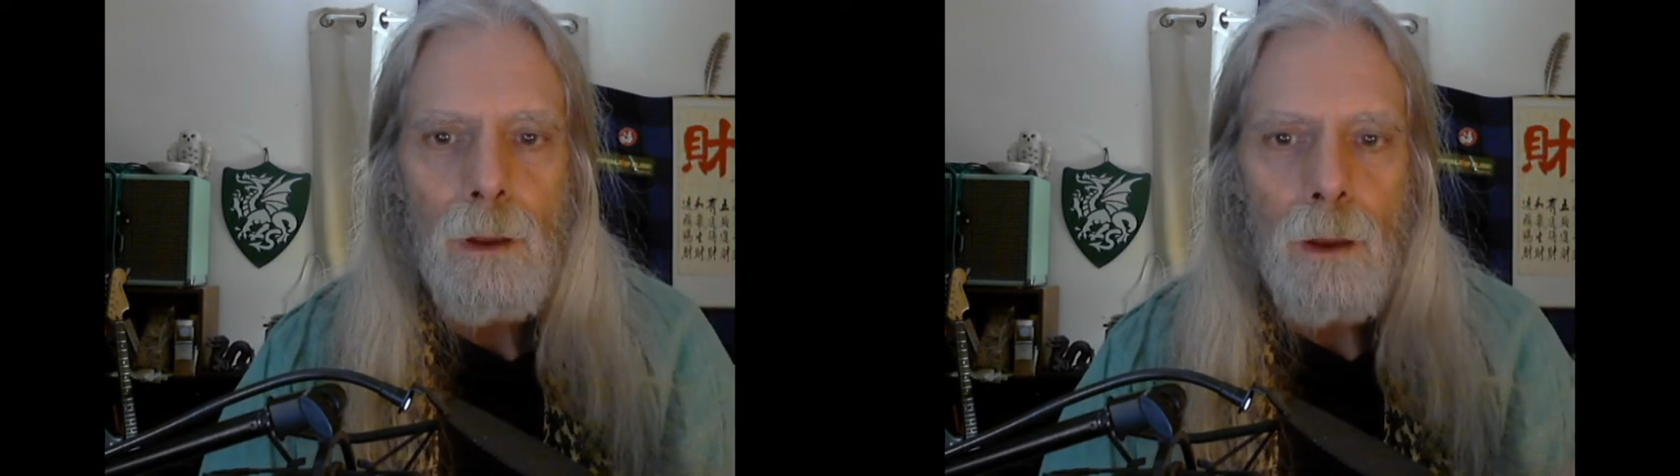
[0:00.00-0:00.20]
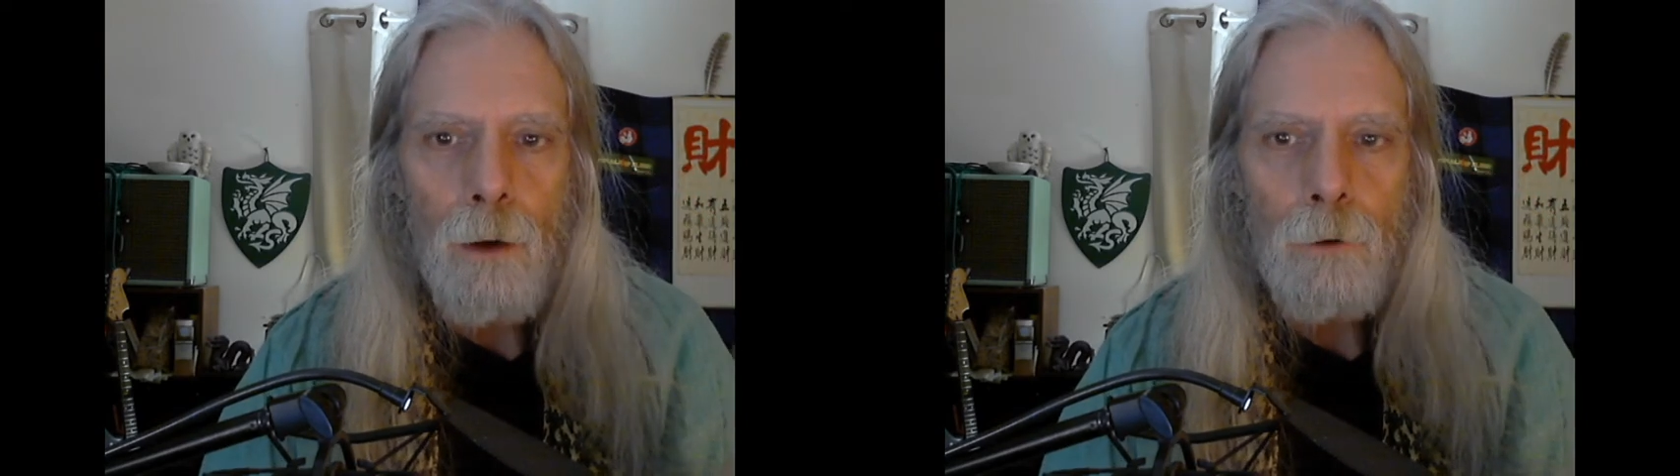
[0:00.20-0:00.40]

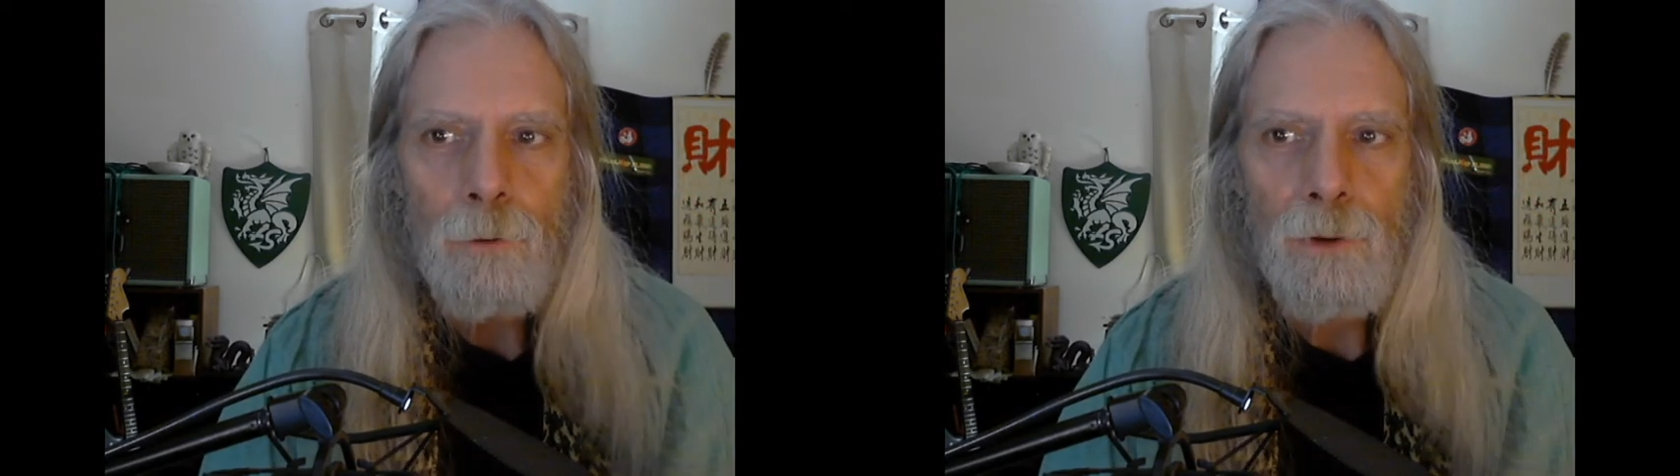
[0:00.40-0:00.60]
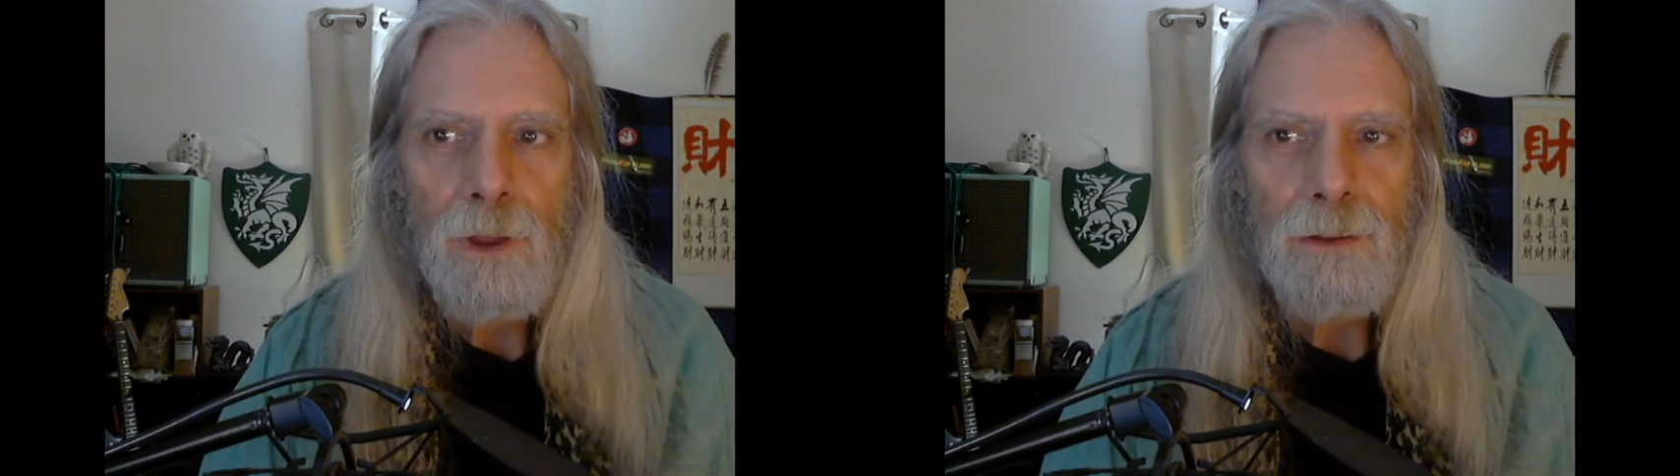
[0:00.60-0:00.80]
our
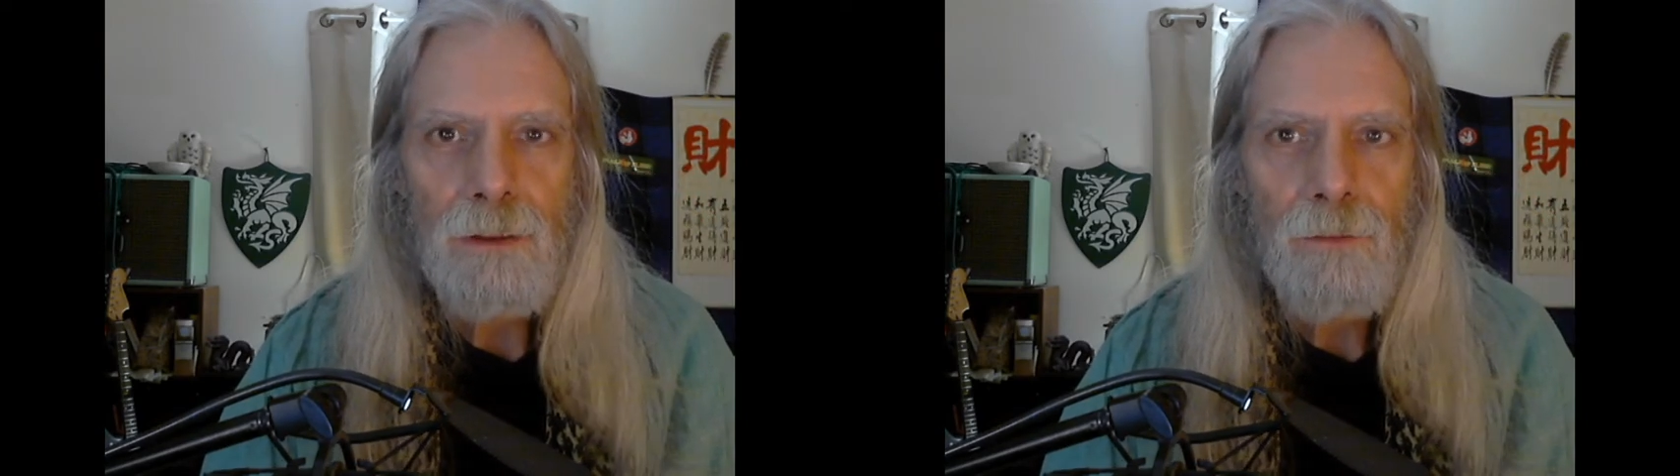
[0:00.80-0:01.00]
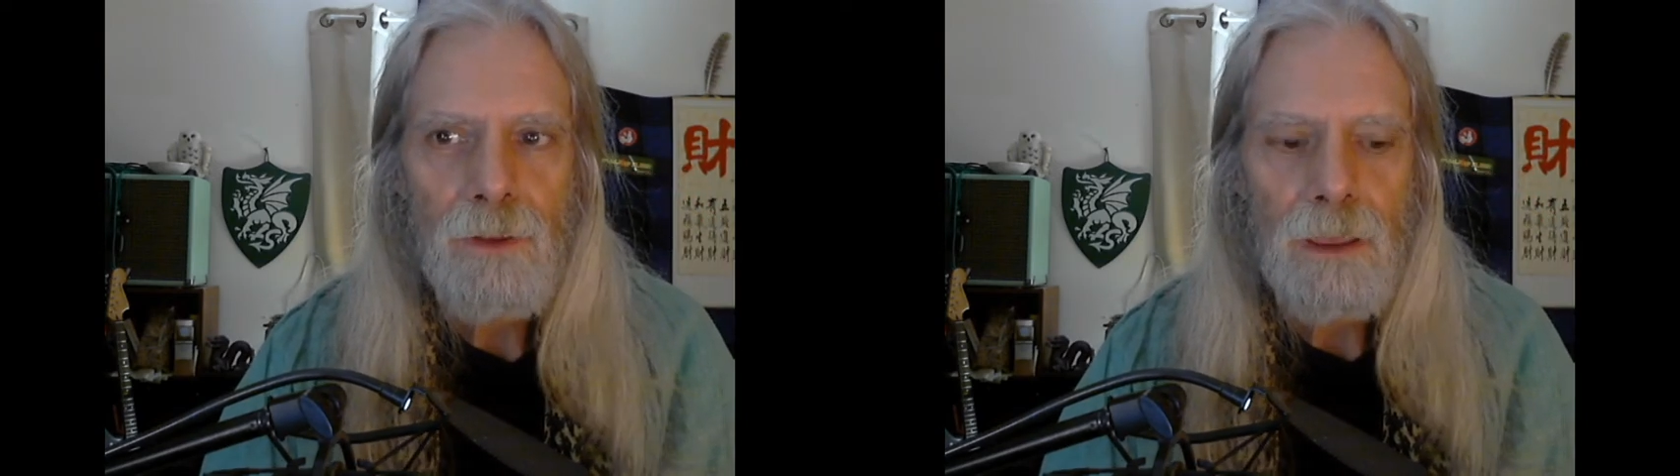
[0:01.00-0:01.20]

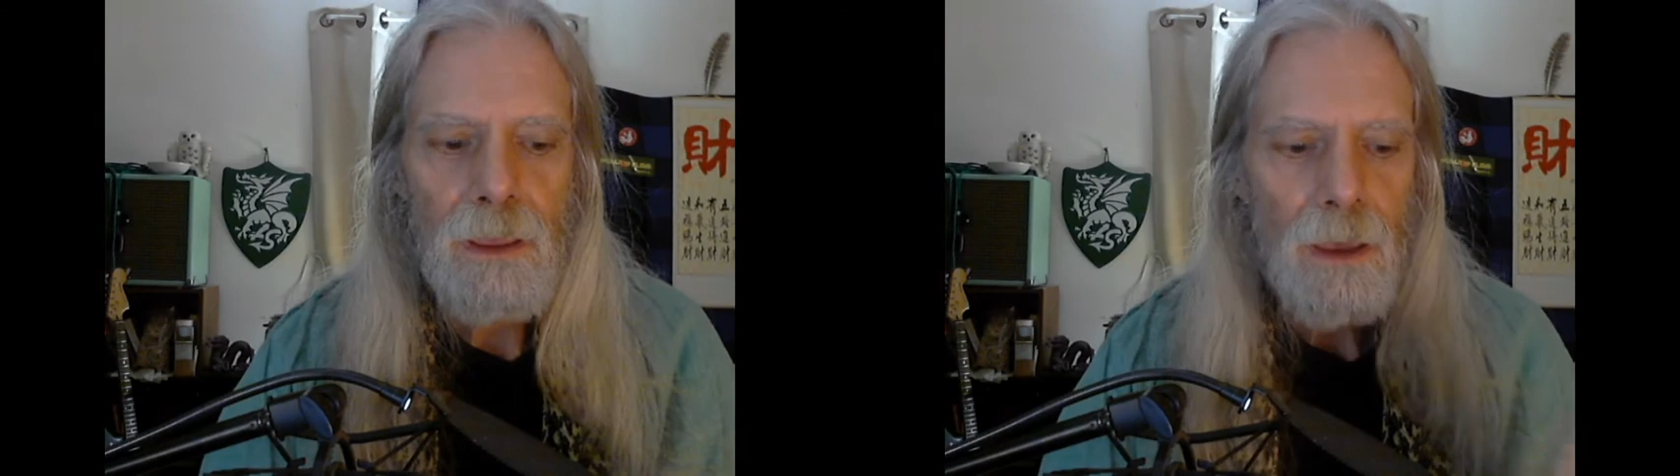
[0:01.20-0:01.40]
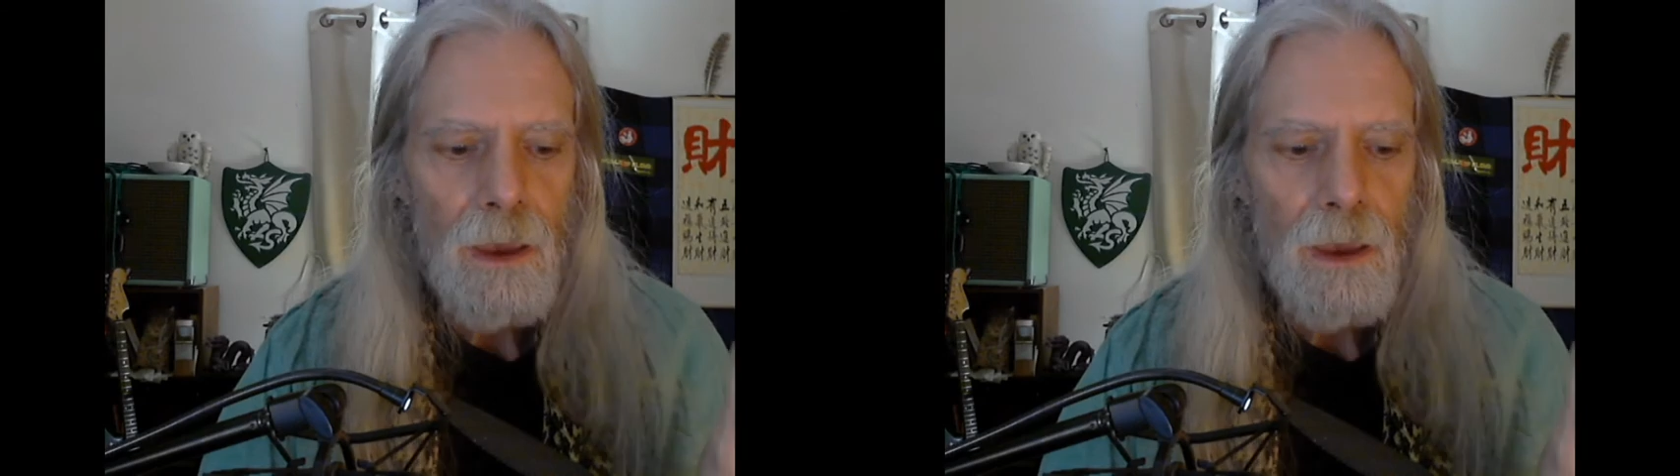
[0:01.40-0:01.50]
creativity,